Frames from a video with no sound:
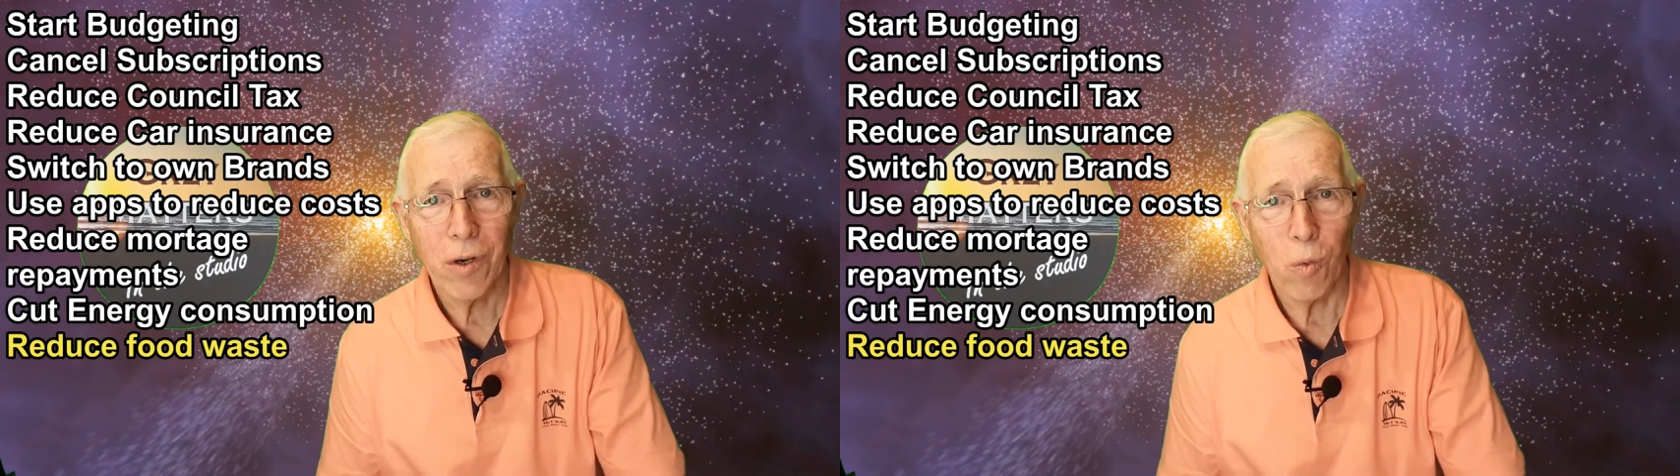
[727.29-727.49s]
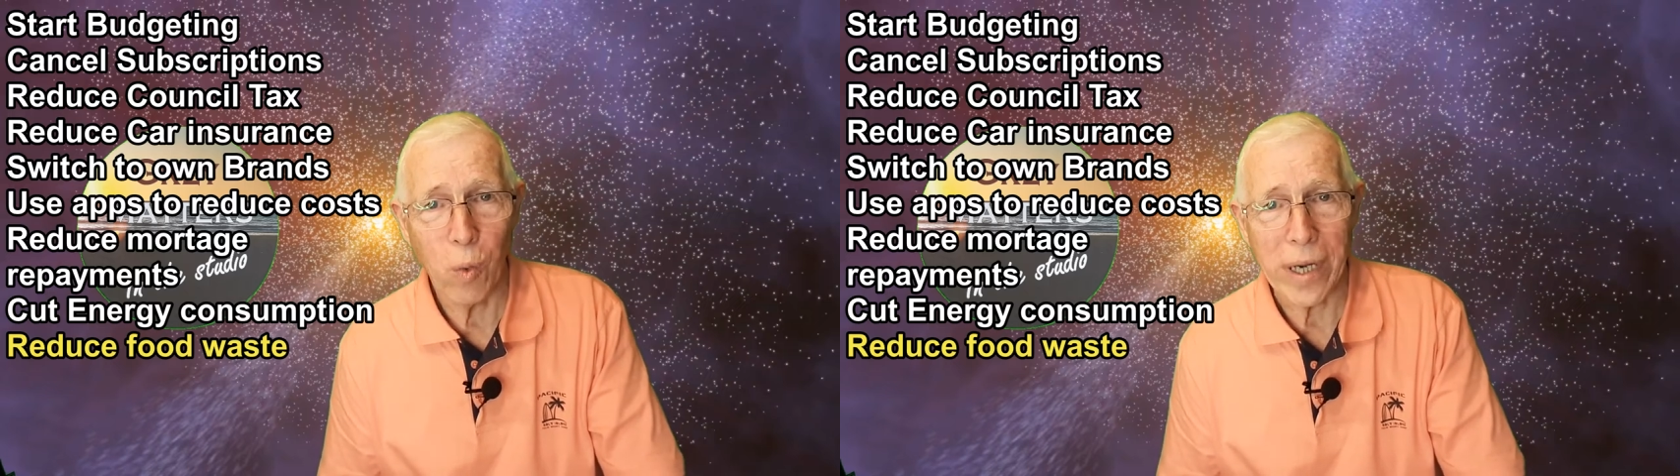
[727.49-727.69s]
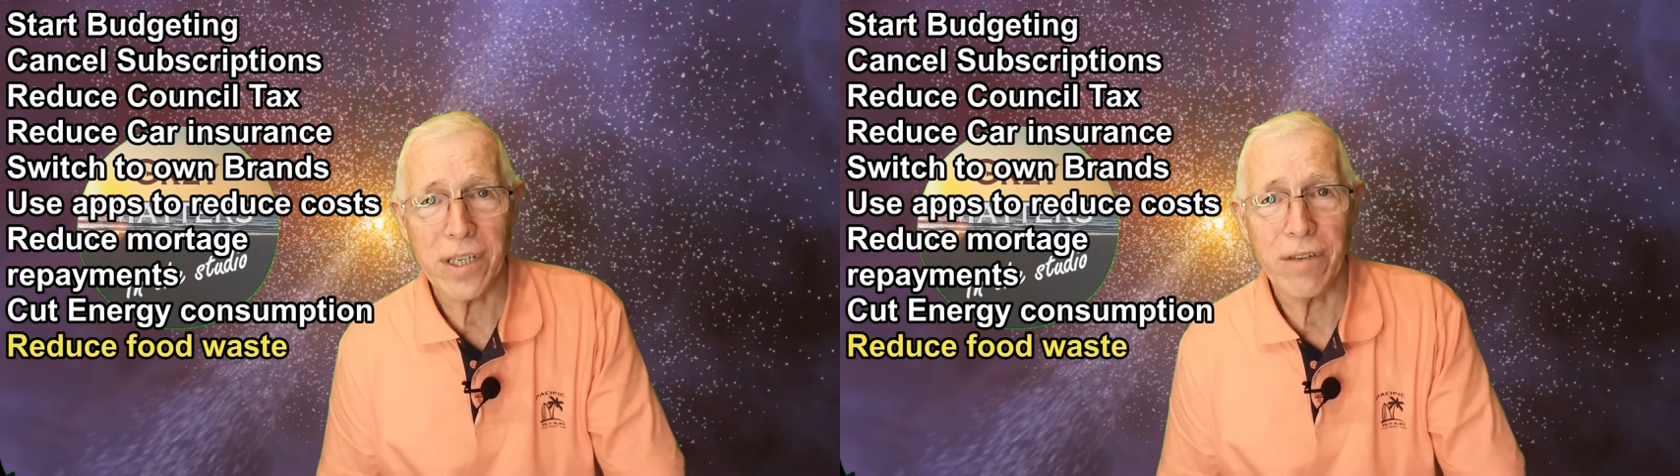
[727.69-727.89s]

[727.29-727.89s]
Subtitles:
waste